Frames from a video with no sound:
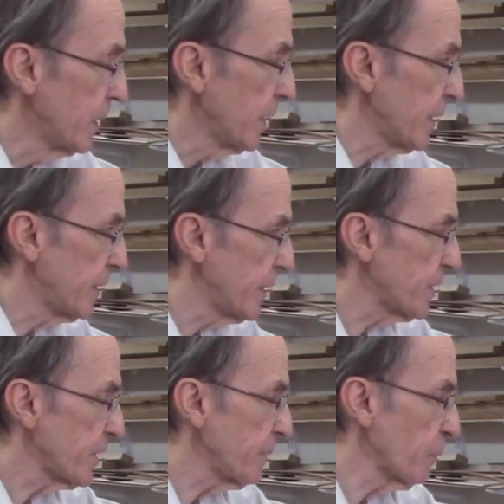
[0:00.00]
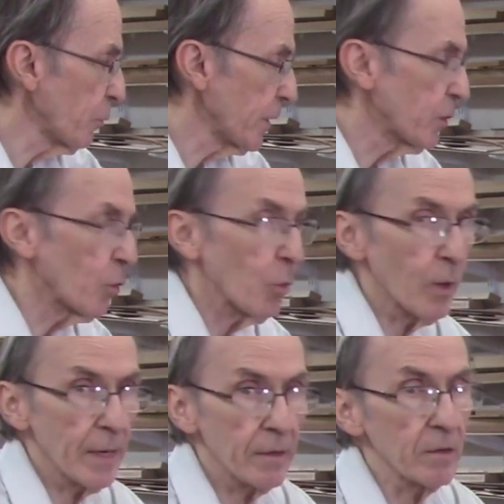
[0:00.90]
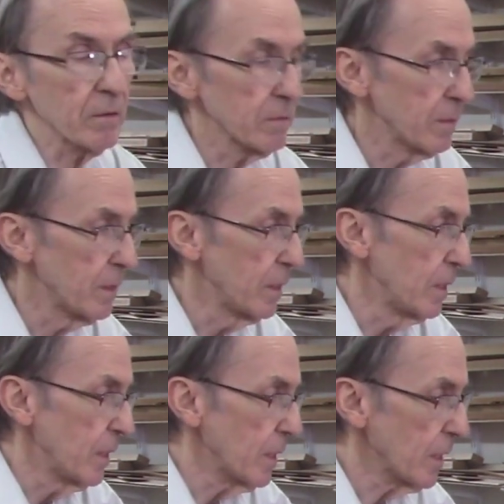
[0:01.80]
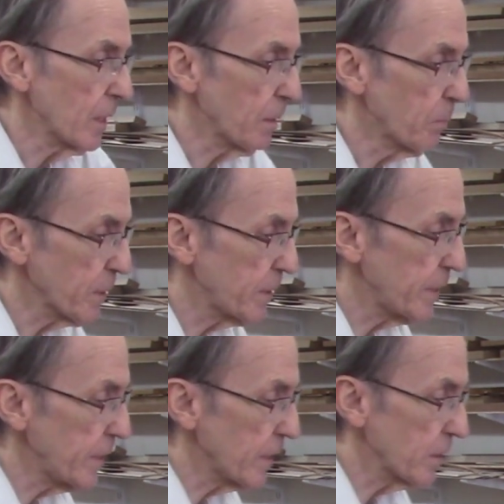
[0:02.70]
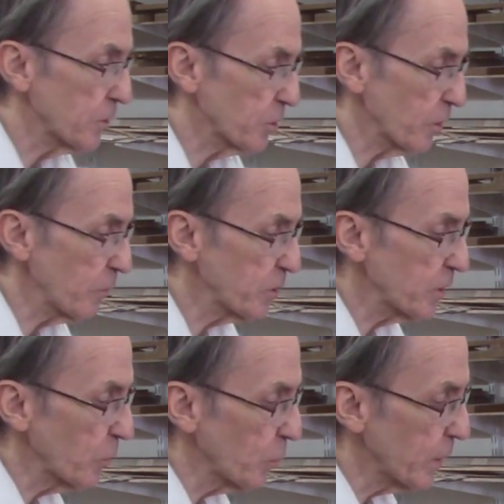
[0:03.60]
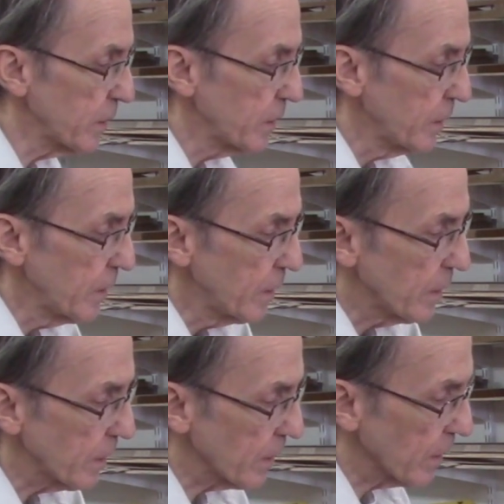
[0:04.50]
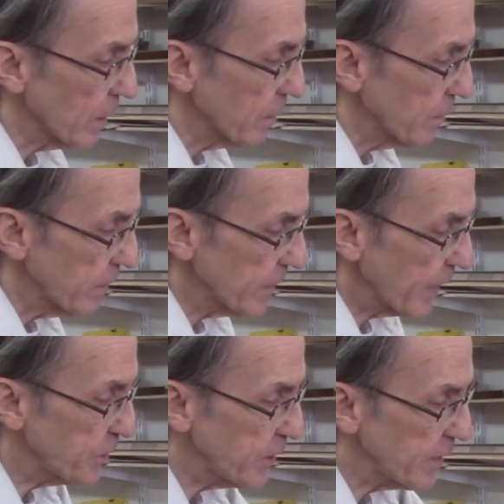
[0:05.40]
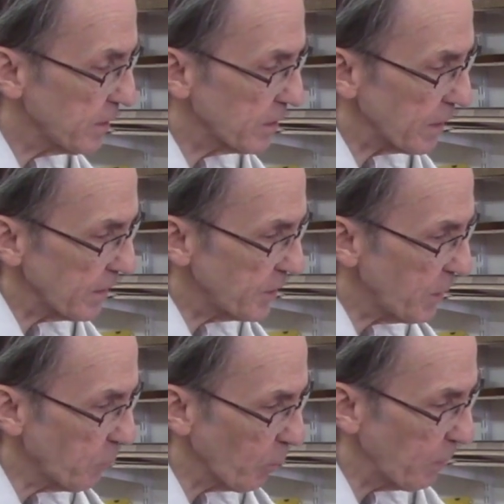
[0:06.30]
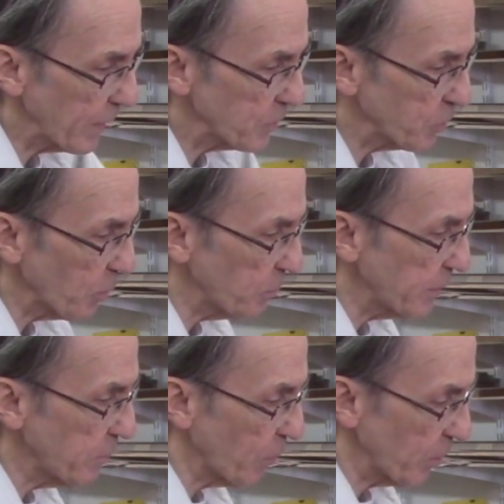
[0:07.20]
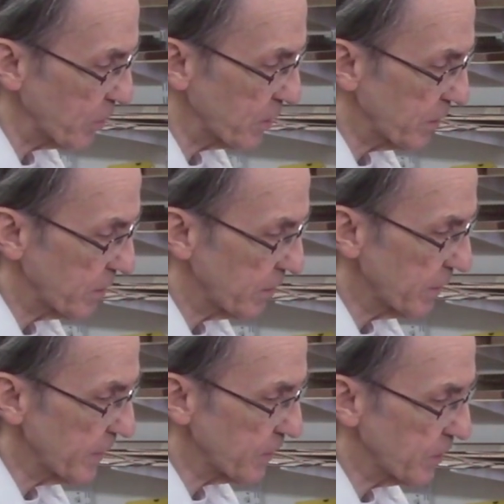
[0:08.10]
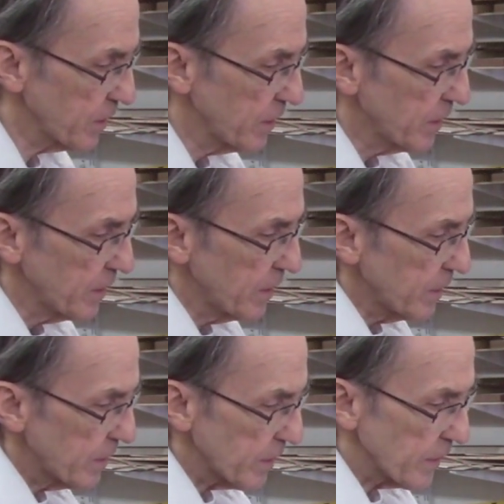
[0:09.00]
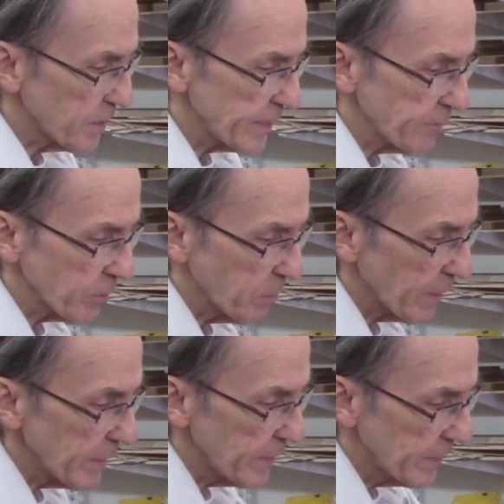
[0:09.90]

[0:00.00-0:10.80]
It did seem to run quieter, but the surface of the wood, I see more bandsaw blade marks on this than I see with my